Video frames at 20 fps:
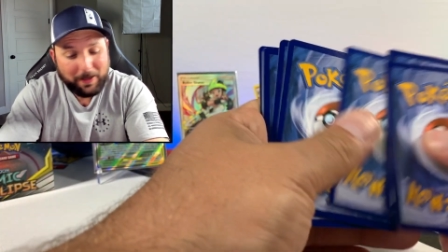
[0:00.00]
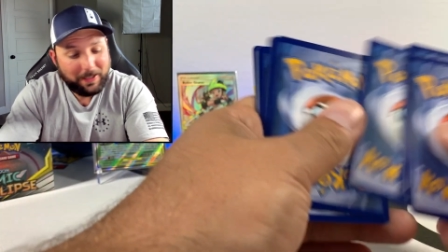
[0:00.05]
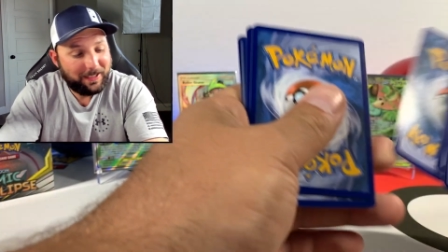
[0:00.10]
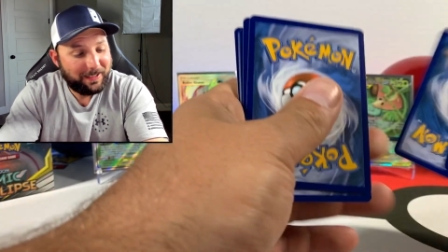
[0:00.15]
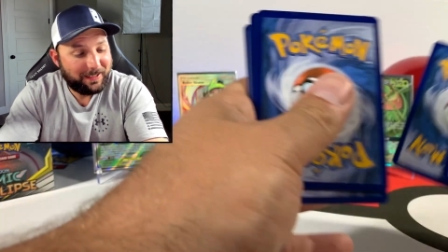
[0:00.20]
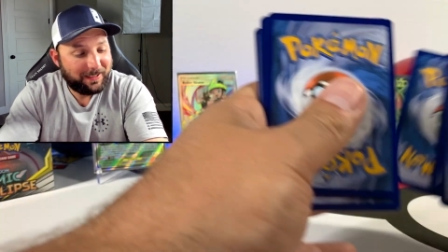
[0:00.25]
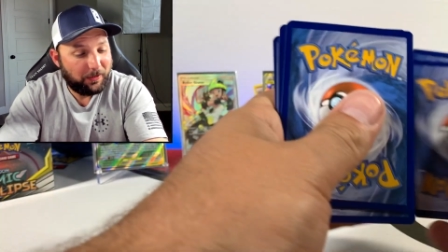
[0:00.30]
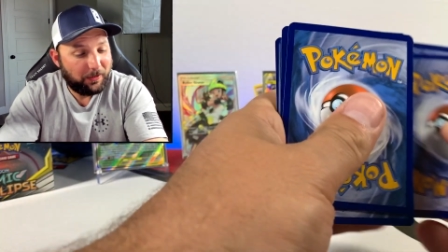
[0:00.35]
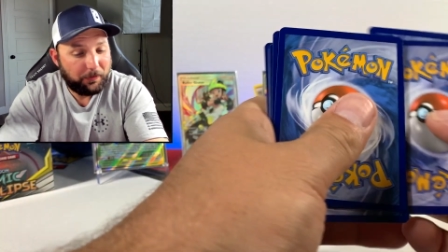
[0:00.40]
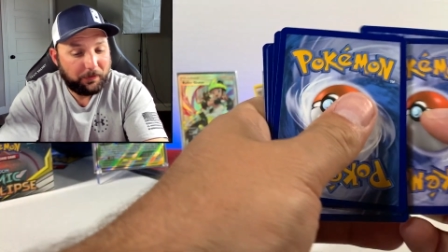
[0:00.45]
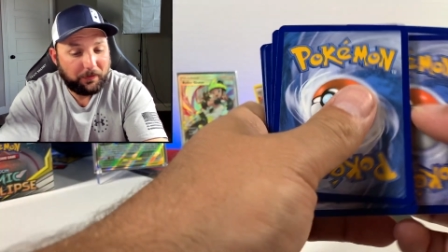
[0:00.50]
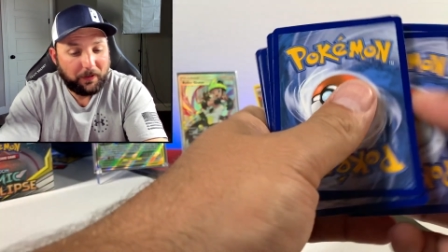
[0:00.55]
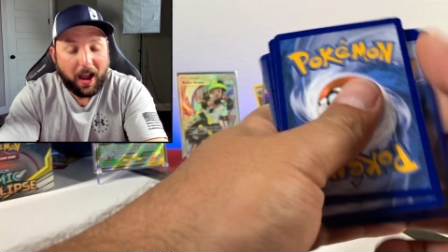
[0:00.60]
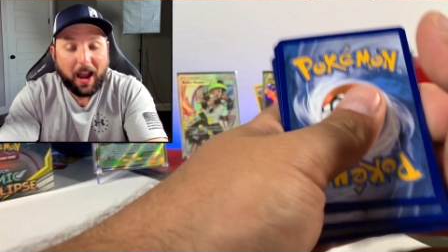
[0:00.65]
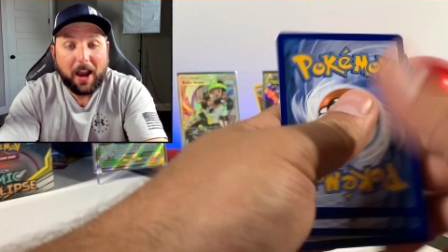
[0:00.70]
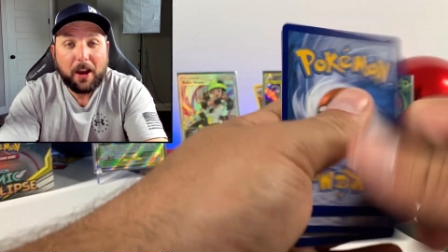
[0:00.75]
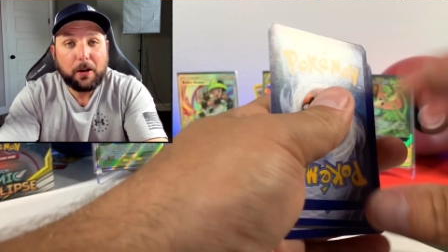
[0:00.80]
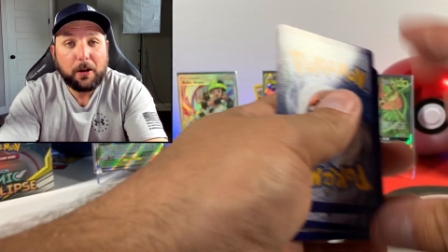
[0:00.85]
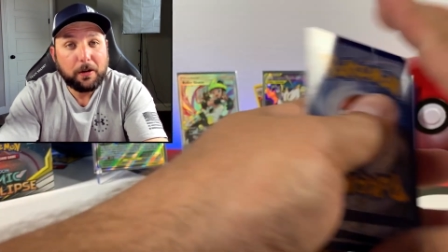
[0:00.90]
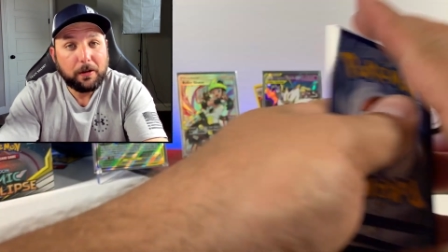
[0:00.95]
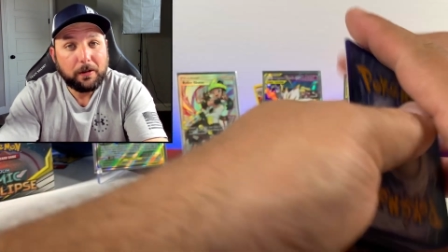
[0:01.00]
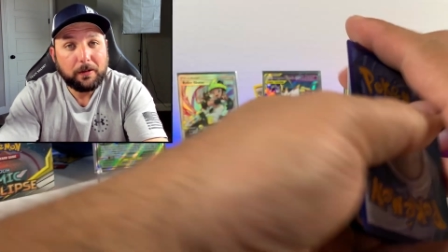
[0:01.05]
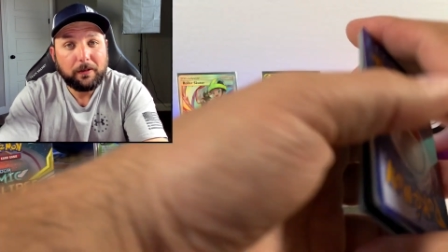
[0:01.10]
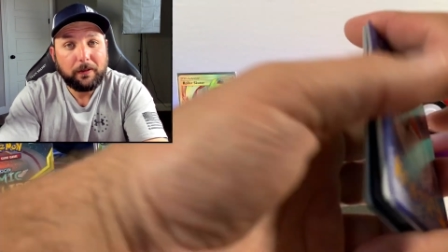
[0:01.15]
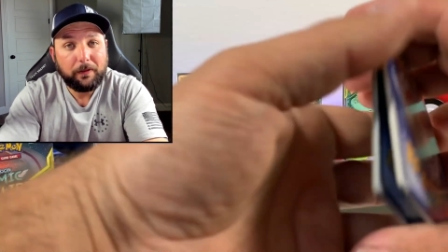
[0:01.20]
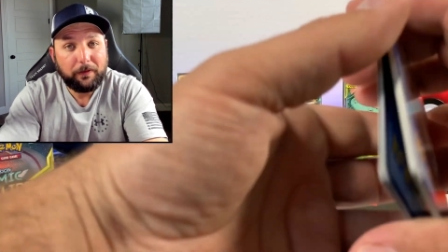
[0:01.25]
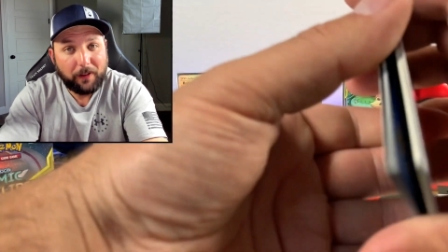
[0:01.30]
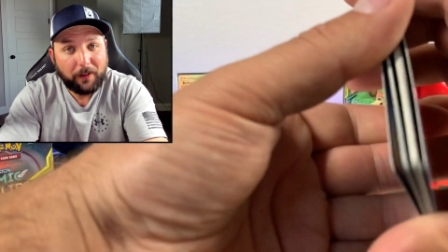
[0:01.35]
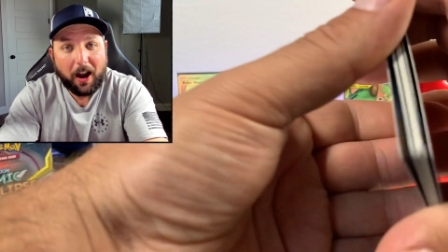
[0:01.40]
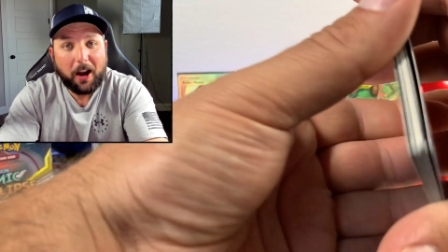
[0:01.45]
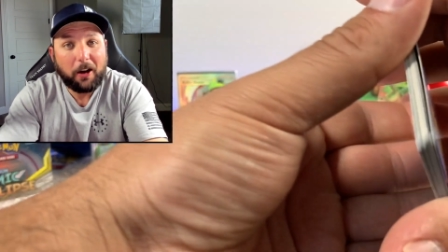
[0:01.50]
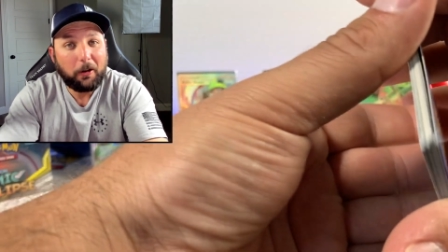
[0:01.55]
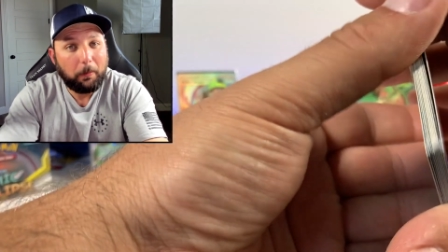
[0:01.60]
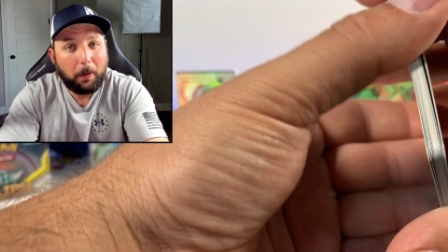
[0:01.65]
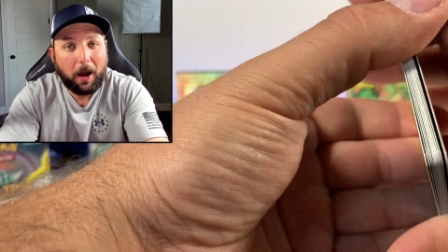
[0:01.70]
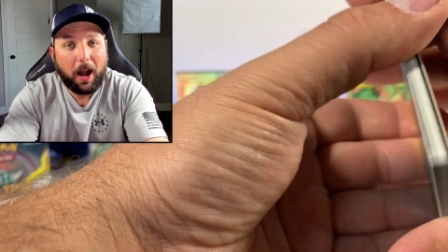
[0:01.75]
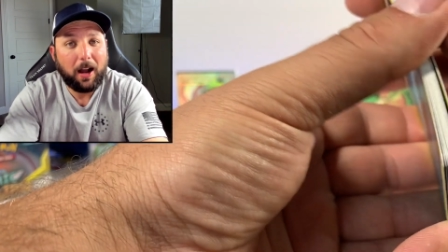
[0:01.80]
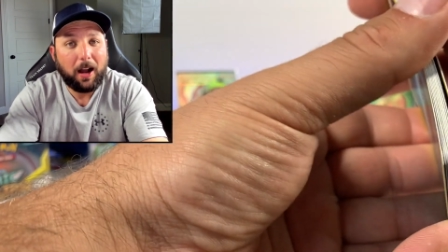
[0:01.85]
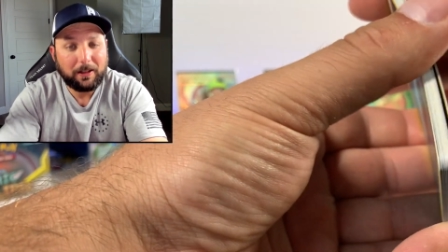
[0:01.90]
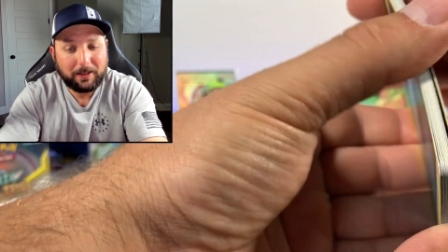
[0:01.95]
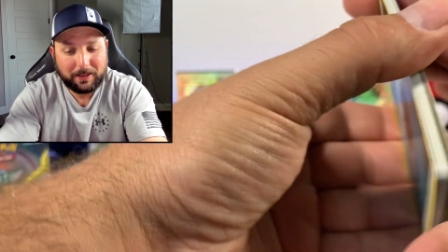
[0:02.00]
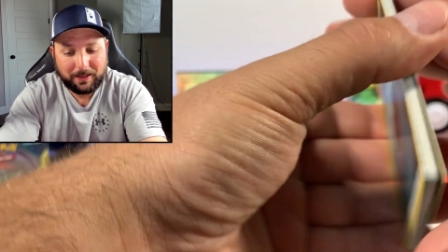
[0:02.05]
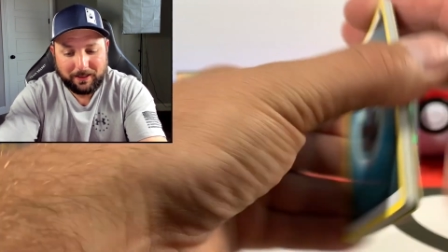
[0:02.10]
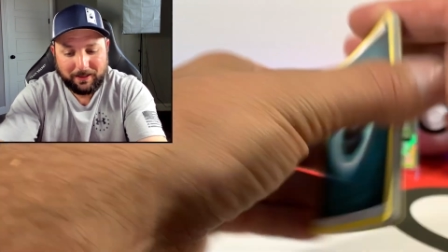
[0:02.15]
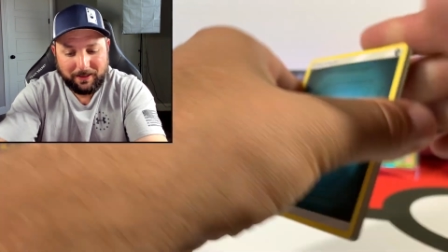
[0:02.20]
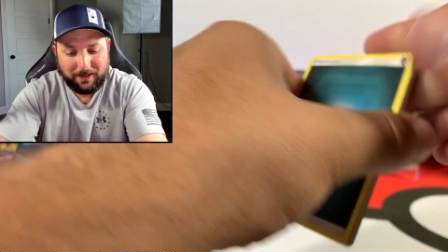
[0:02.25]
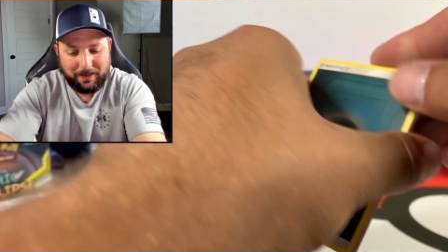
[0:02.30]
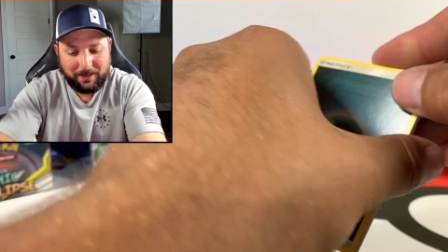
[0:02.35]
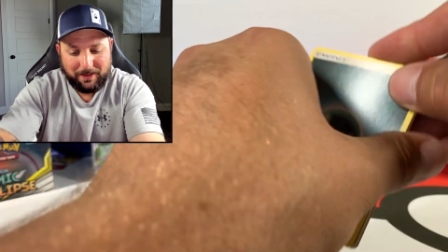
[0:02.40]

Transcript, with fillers: it's just a fire box.